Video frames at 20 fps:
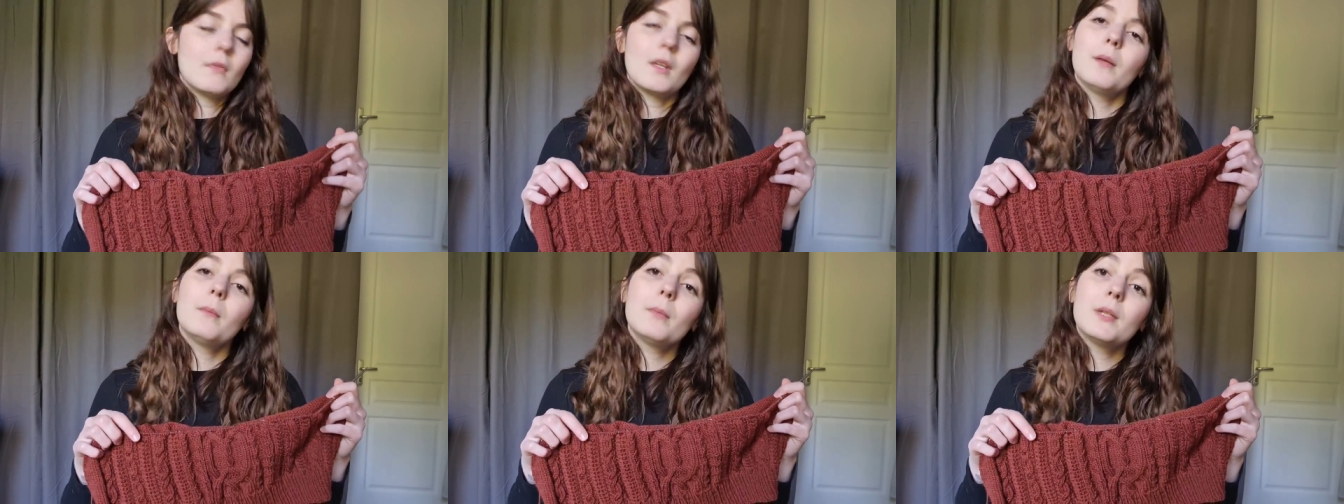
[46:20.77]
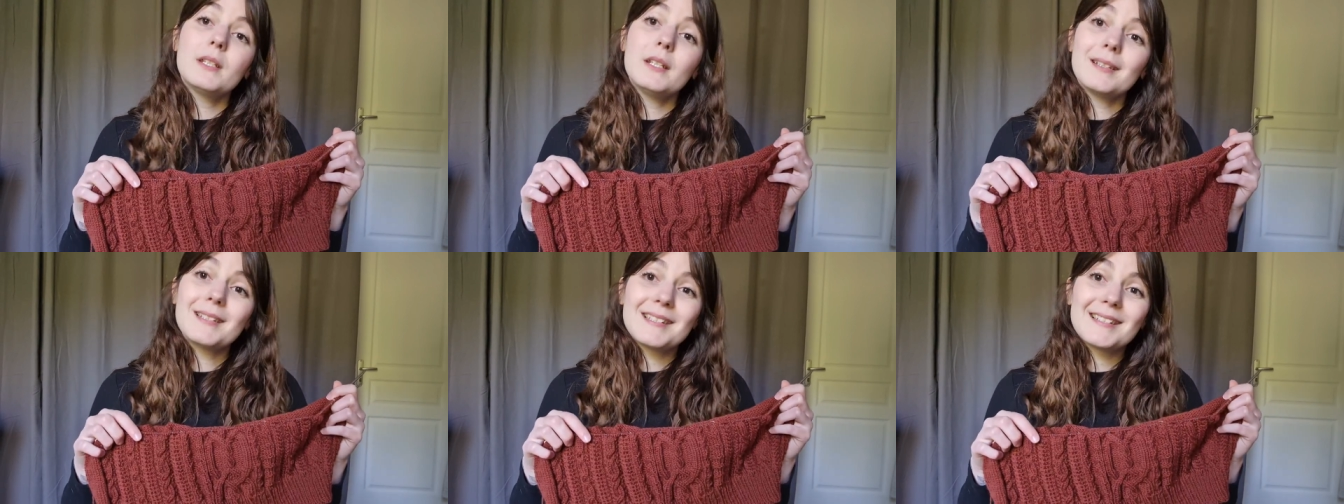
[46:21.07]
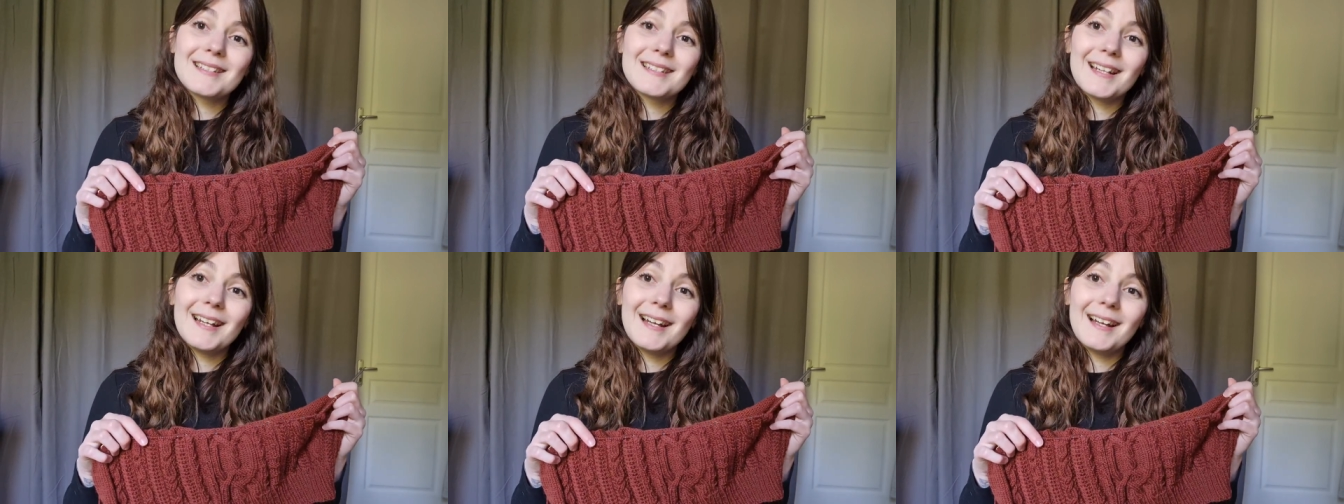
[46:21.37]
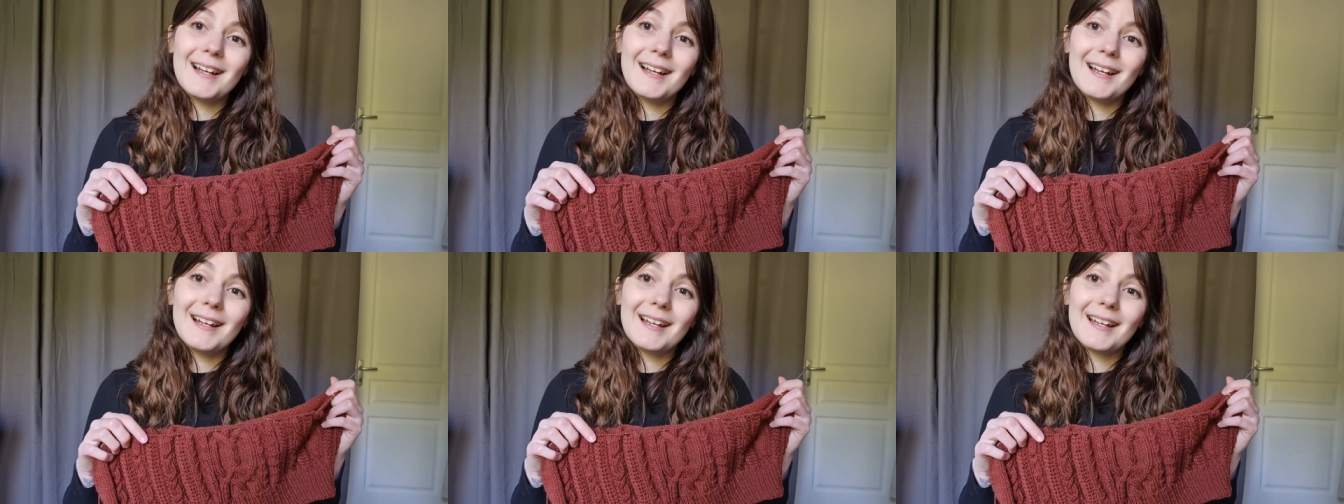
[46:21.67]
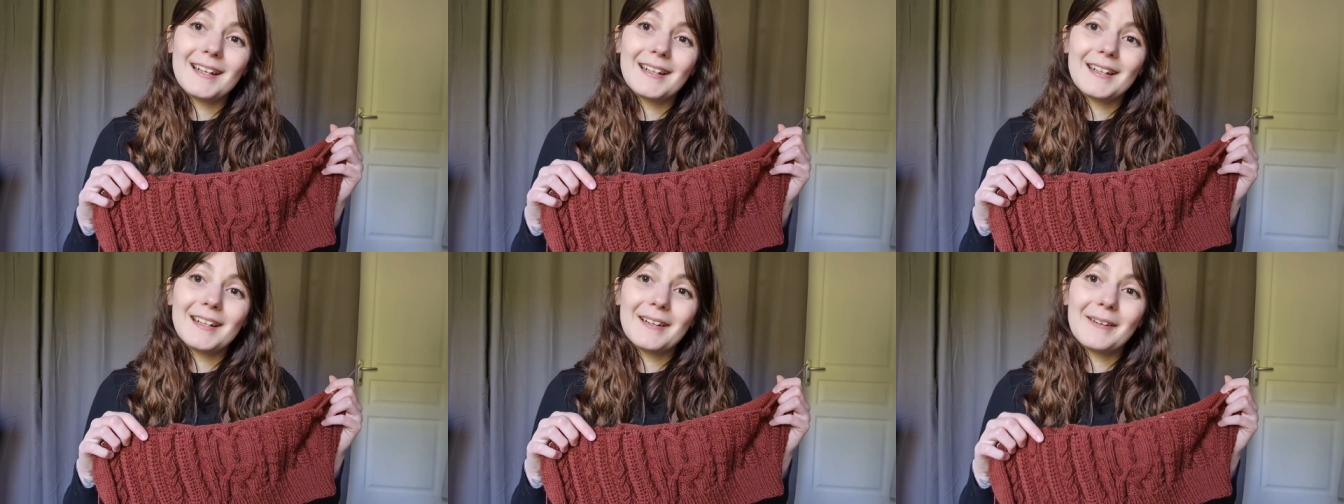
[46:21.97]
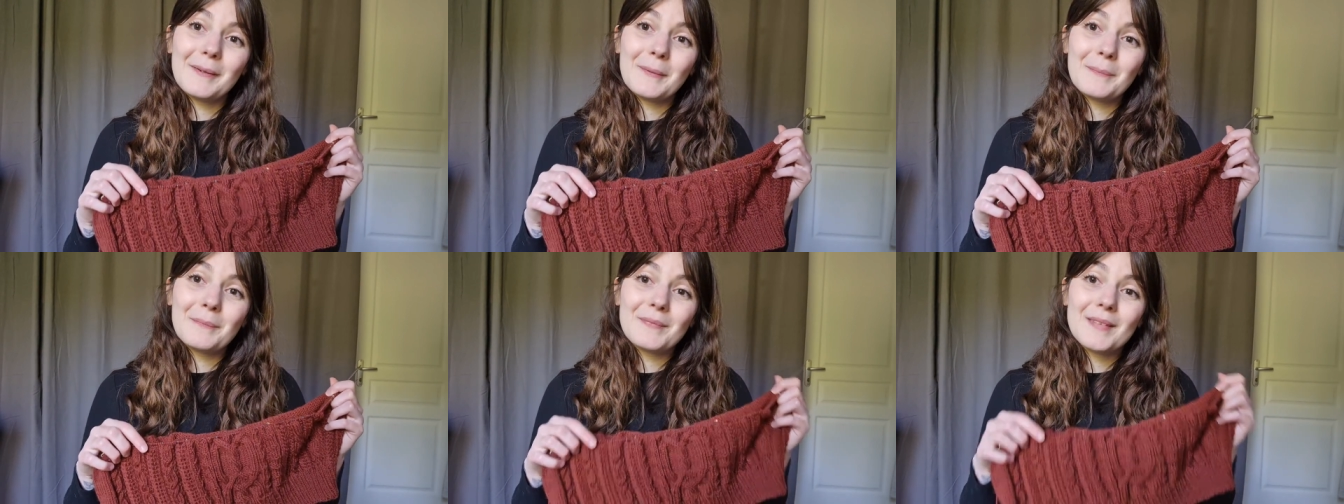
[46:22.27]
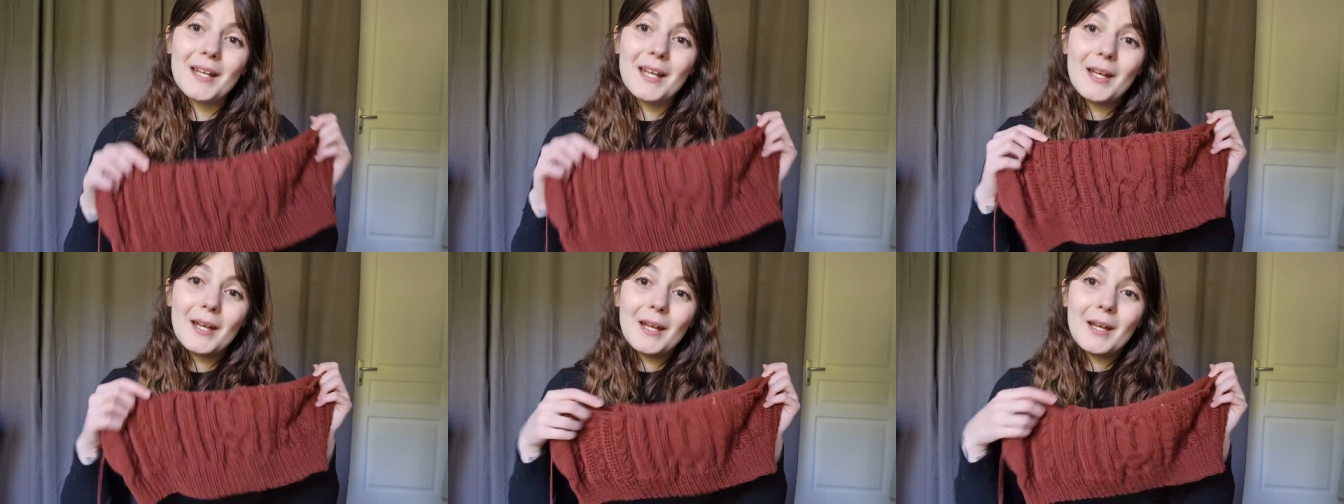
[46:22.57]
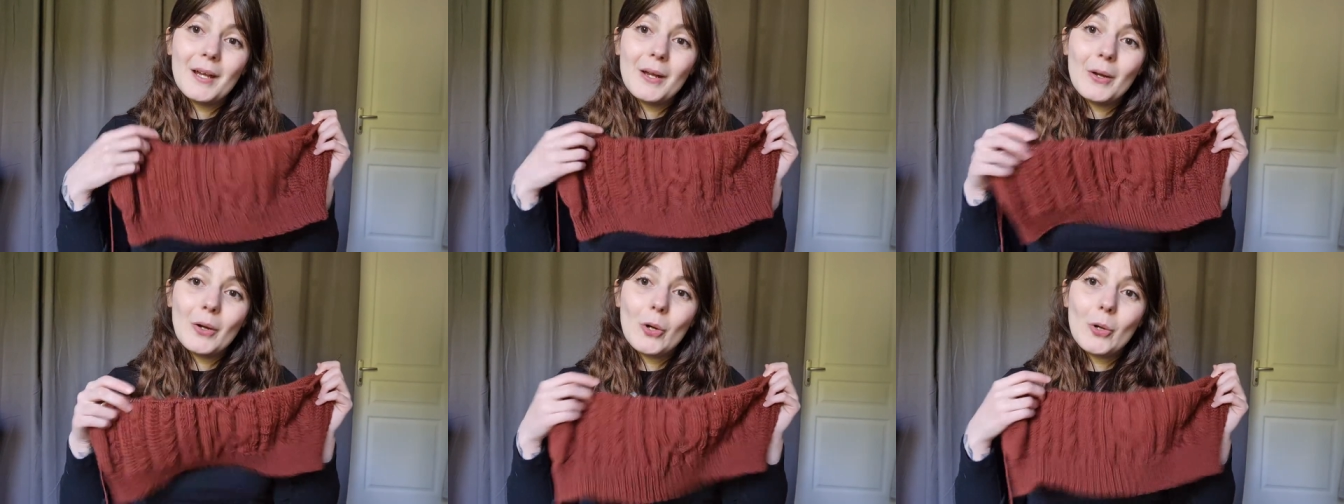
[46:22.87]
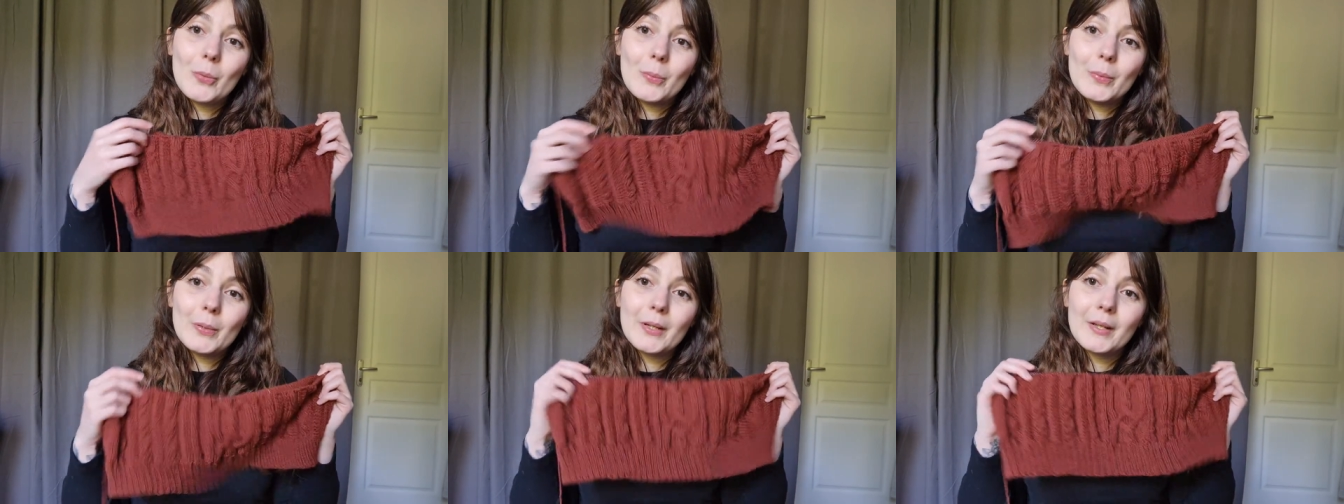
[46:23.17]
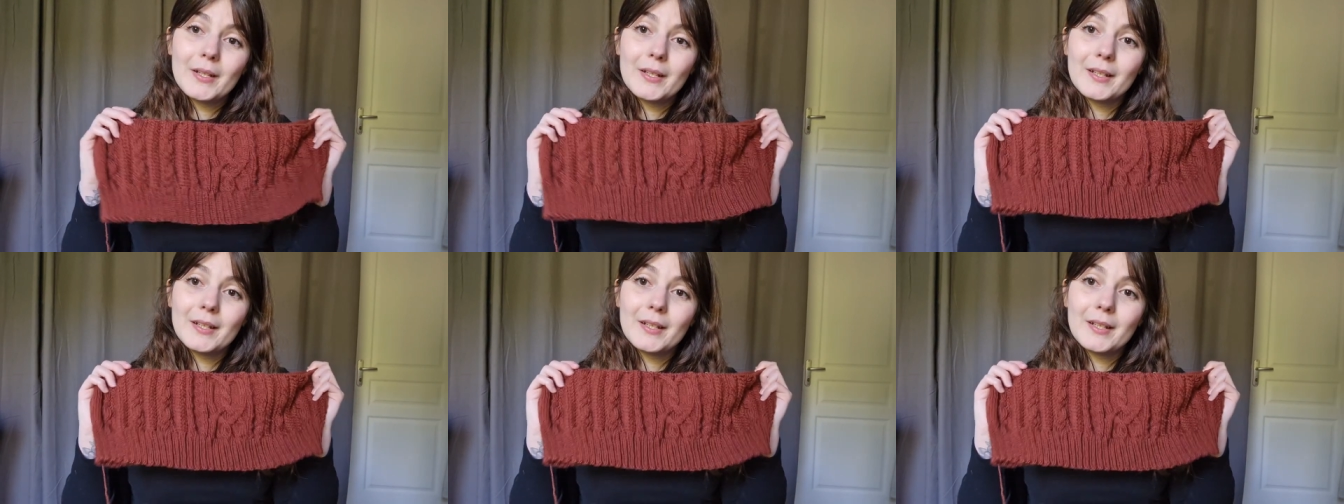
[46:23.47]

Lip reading: But yes, I hope